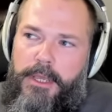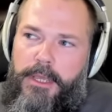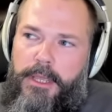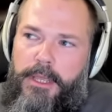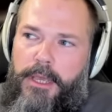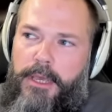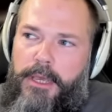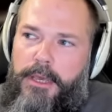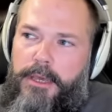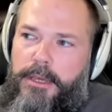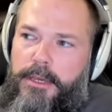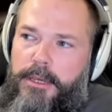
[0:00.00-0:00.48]

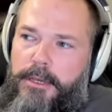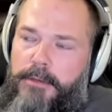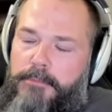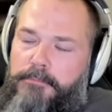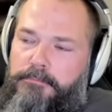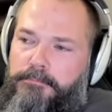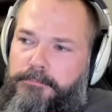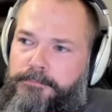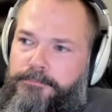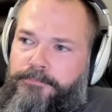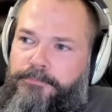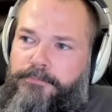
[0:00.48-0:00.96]

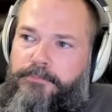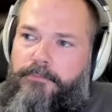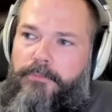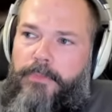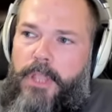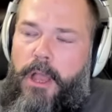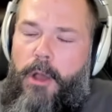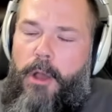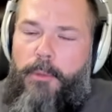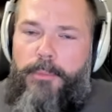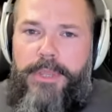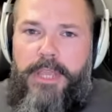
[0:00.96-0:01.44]

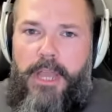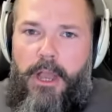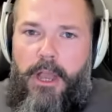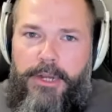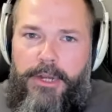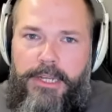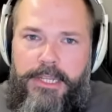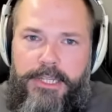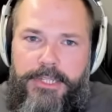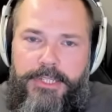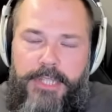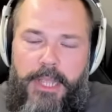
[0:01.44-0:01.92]
I'll be
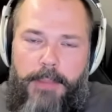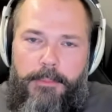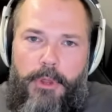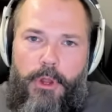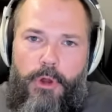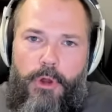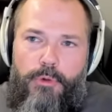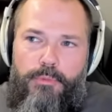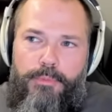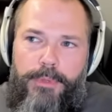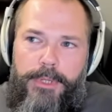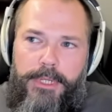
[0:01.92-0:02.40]
honest, I'm
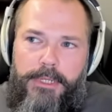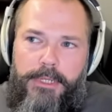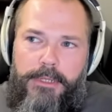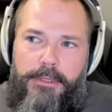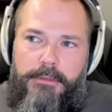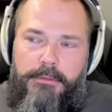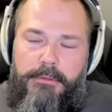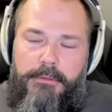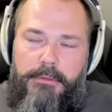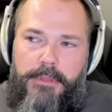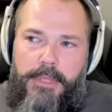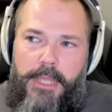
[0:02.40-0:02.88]

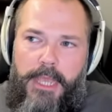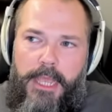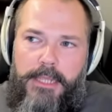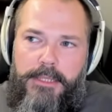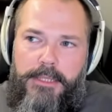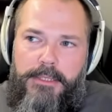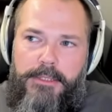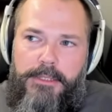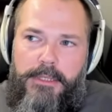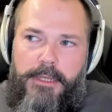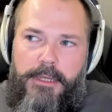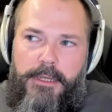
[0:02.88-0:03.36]
hoping
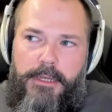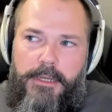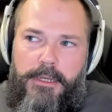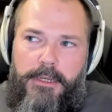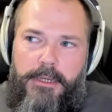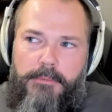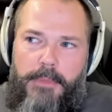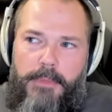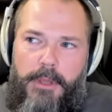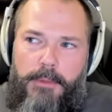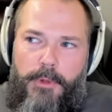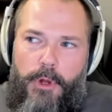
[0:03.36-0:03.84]

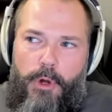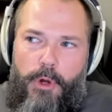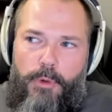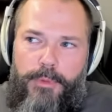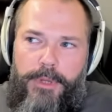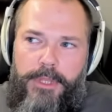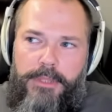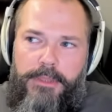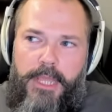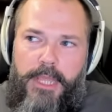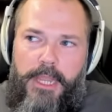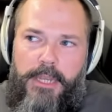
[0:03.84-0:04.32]

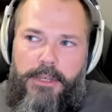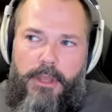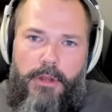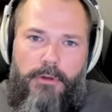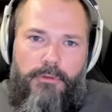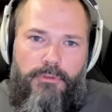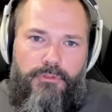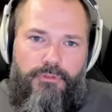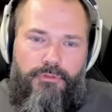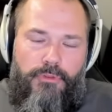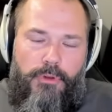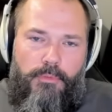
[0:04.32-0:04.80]
that
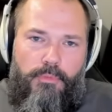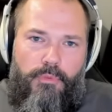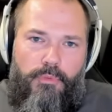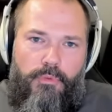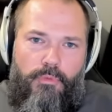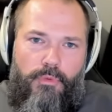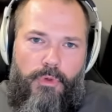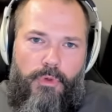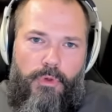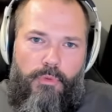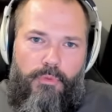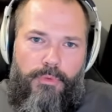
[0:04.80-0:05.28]
Donald Trump
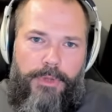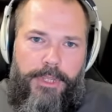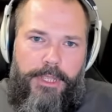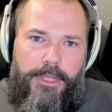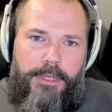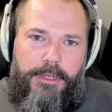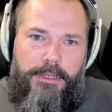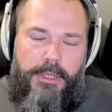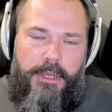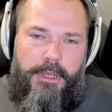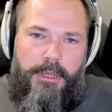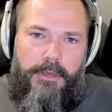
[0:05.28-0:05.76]
will
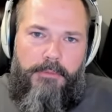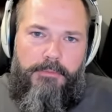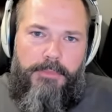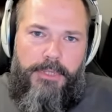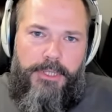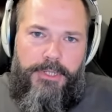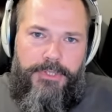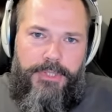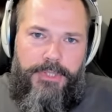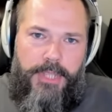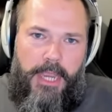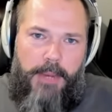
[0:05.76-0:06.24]
win
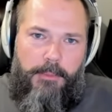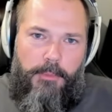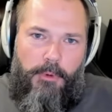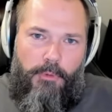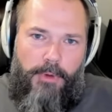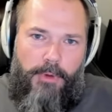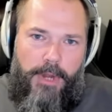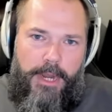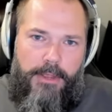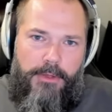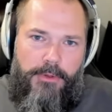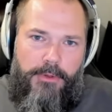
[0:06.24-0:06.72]
this time
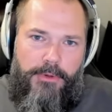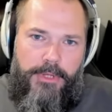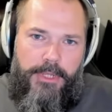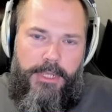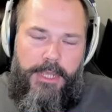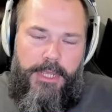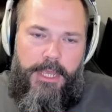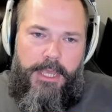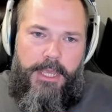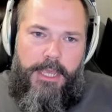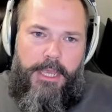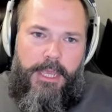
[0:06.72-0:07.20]
around,
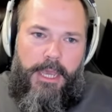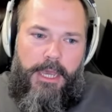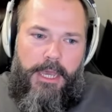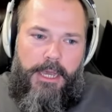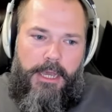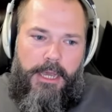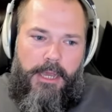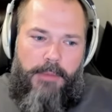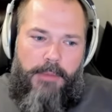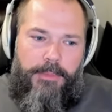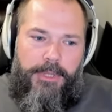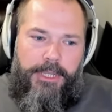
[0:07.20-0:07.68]

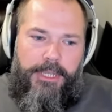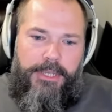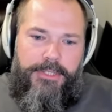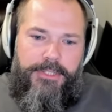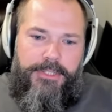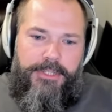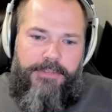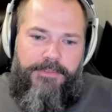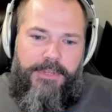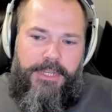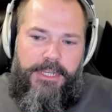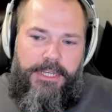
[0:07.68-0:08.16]

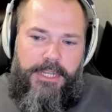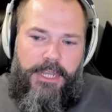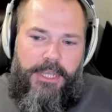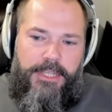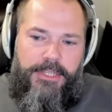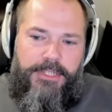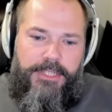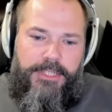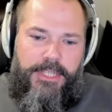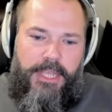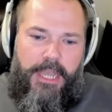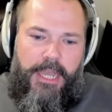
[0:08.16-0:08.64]
because if he
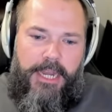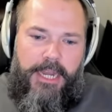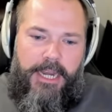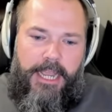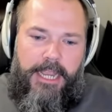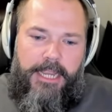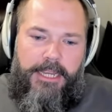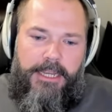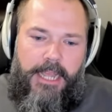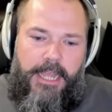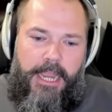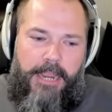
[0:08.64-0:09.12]
does not,
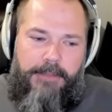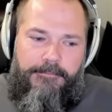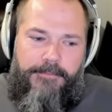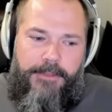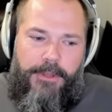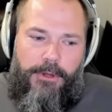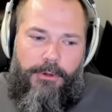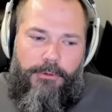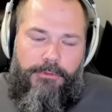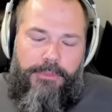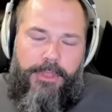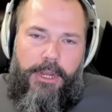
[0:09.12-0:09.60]
I
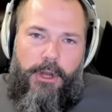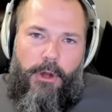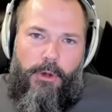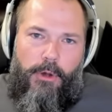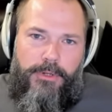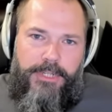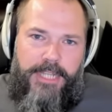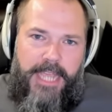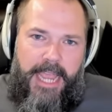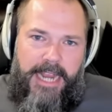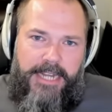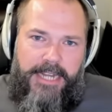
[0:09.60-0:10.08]
fear that
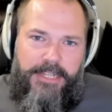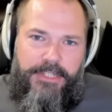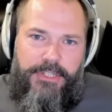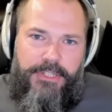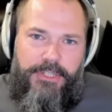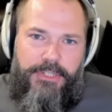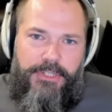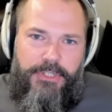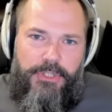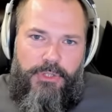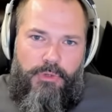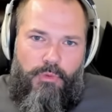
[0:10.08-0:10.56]
our
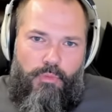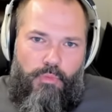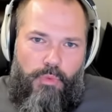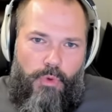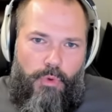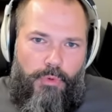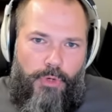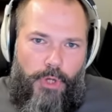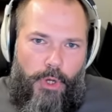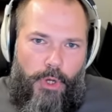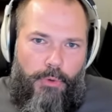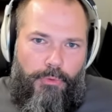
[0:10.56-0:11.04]
taxes
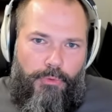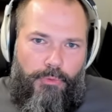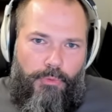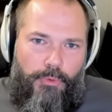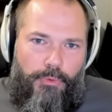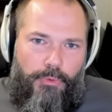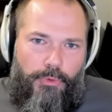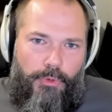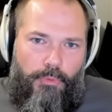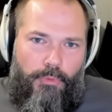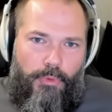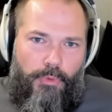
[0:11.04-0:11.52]
will go
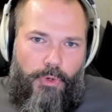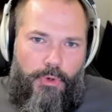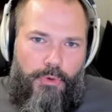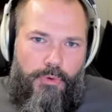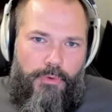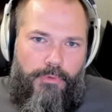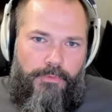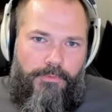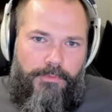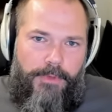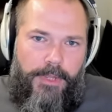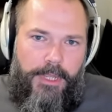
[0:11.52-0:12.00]
through the
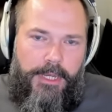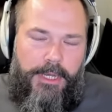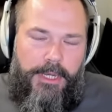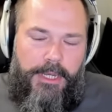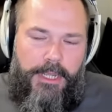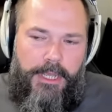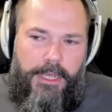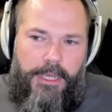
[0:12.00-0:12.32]
roof, and